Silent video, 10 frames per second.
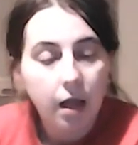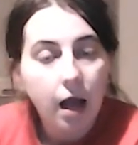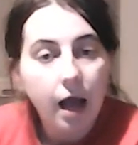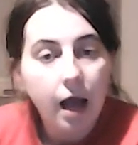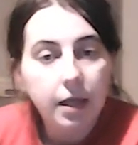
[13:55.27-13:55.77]

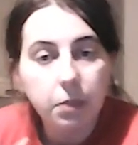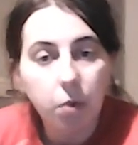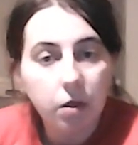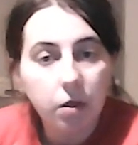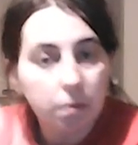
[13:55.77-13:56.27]
And he's
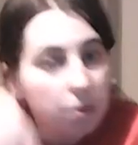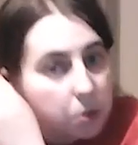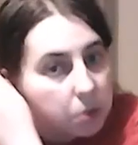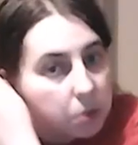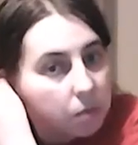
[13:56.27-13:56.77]
one of
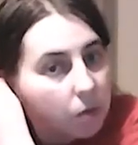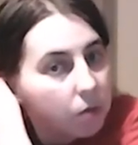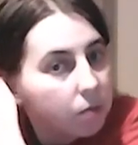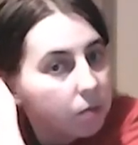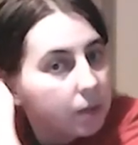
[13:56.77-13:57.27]

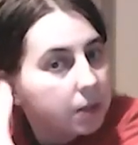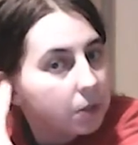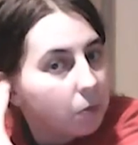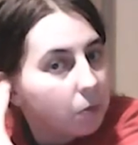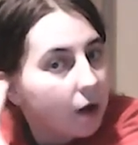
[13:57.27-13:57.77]
the
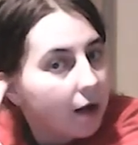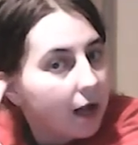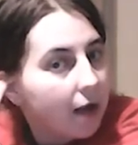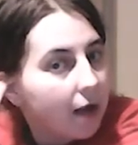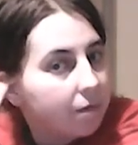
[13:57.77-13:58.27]
reasons why I
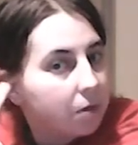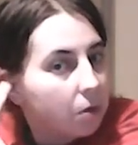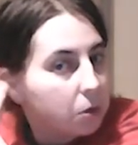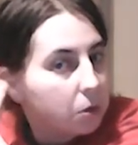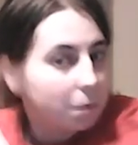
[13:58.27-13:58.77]
haven't
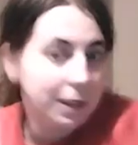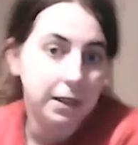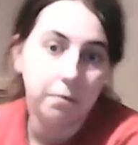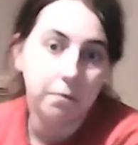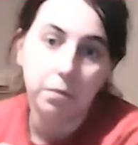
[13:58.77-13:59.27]
lost my
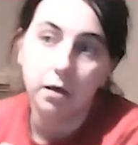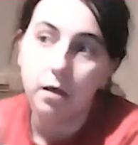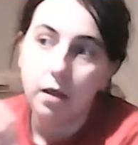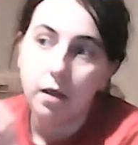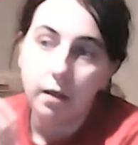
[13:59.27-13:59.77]
temper
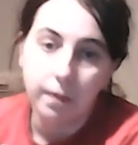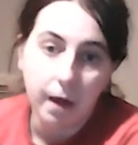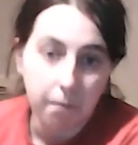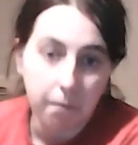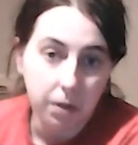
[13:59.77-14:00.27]

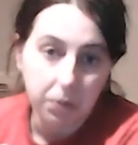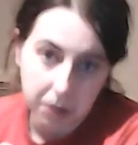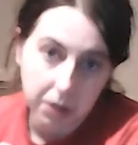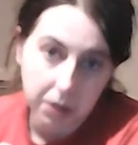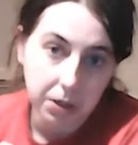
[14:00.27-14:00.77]
that much
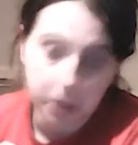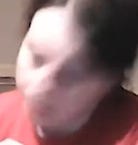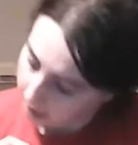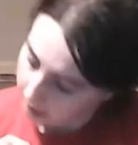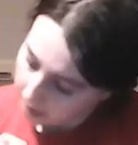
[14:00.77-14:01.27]
this
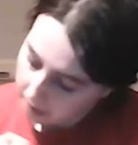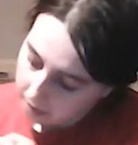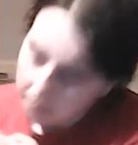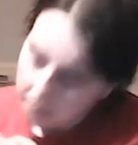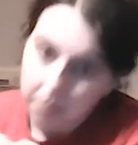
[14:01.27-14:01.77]
year.
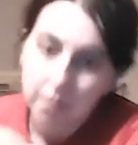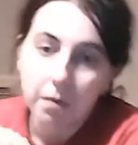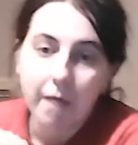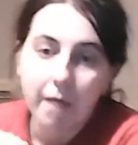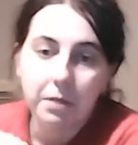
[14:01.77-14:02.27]

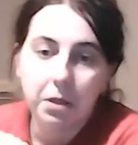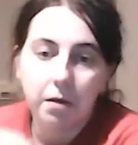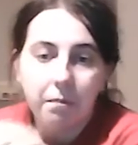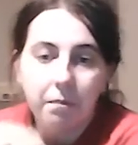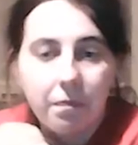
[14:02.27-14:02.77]
Every
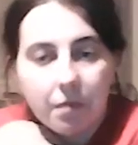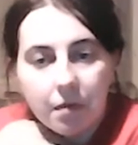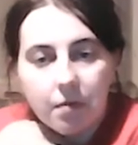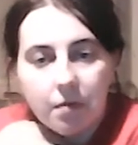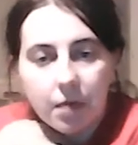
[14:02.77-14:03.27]
time,
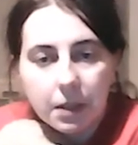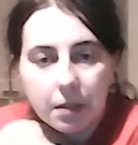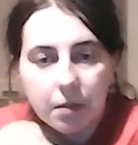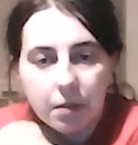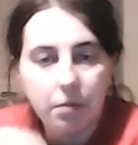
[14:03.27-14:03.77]
nice
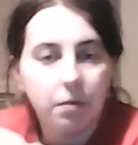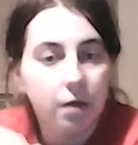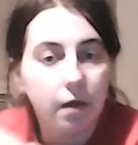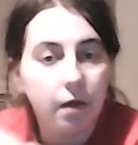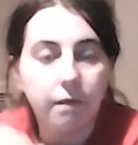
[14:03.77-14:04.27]
cuddle,
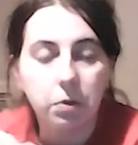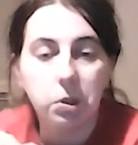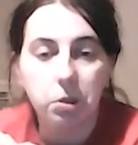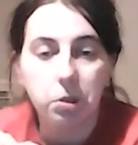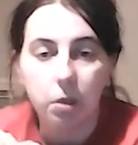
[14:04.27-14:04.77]
and I feel
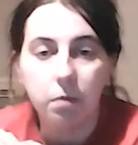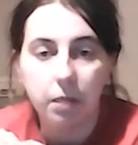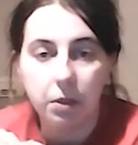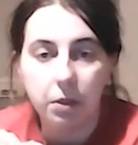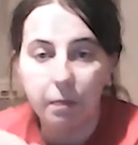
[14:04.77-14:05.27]
so
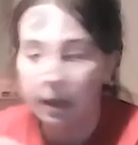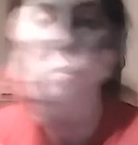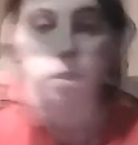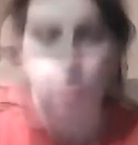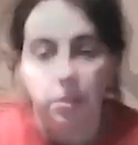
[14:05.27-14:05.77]
much
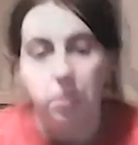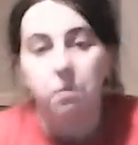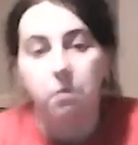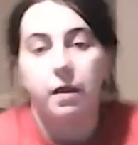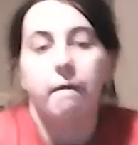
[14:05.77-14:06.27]
better. So
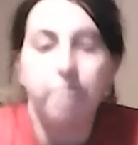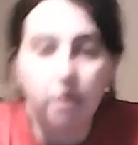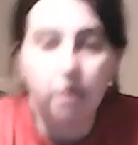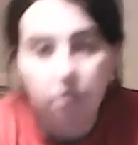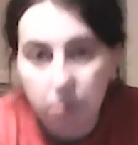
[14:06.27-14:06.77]
without
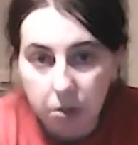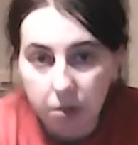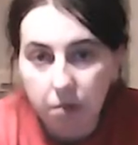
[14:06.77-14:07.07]
further ado,